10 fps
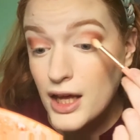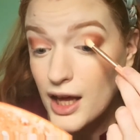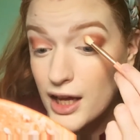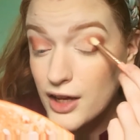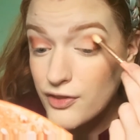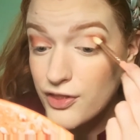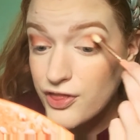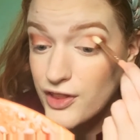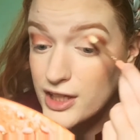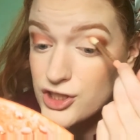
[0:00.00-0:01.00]
and
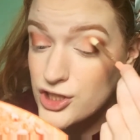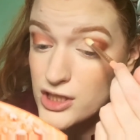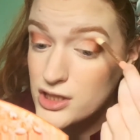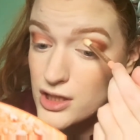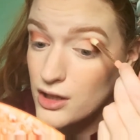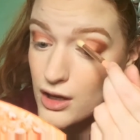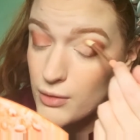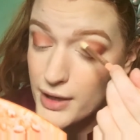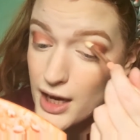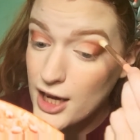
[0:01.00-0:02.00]
it's just, oh
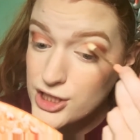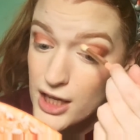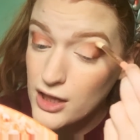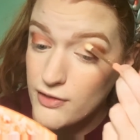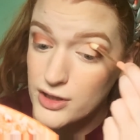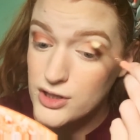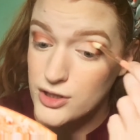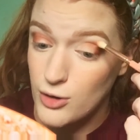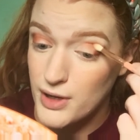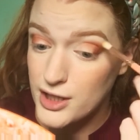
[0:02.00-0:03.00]
my gosh, I love it
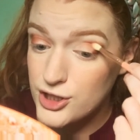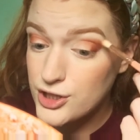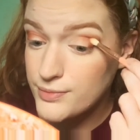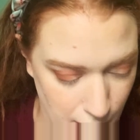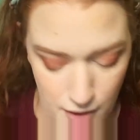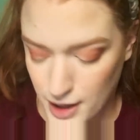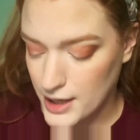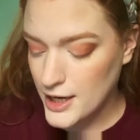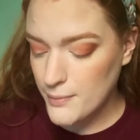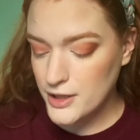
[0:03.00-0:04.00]
so much. All right,
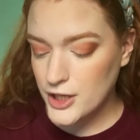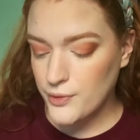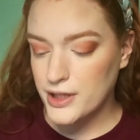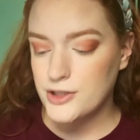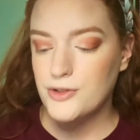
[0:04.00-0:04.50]
now I'm gonna go into